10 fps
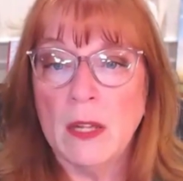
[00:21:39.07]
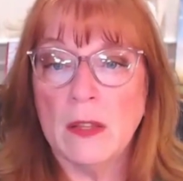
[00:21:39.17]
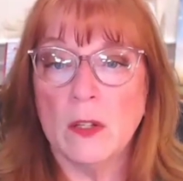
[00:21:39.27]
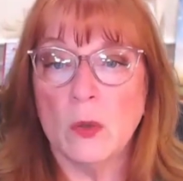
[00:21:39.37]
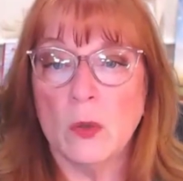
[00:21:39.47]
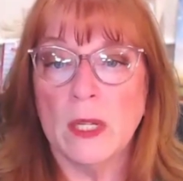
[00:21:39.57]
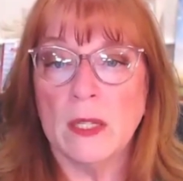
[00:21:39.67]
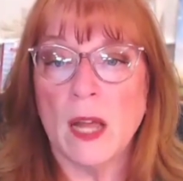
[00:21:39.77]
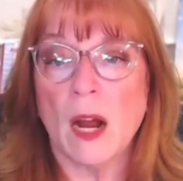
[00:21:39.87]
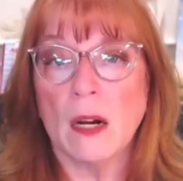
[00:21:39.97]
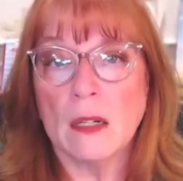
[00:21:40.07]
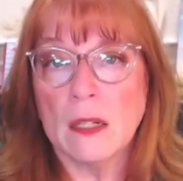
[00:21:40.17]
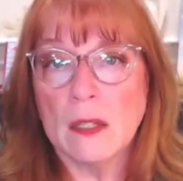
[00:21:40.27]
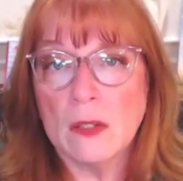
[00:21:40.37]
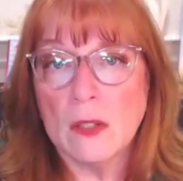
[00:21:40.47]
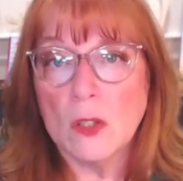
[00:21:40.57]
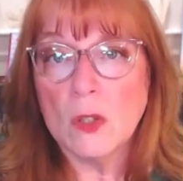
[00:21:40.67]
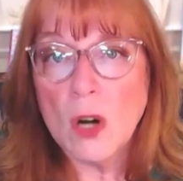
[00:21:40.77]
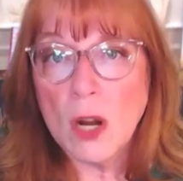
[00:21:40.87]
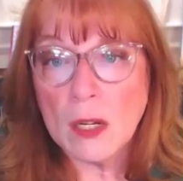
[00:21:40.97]
The tree's heart is the
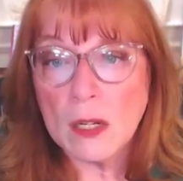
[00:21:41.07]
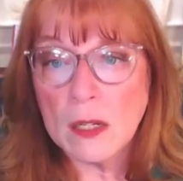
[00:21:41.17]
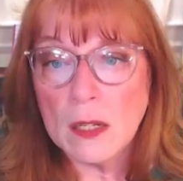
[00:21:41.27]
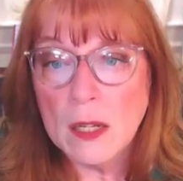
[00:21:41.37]
trunk.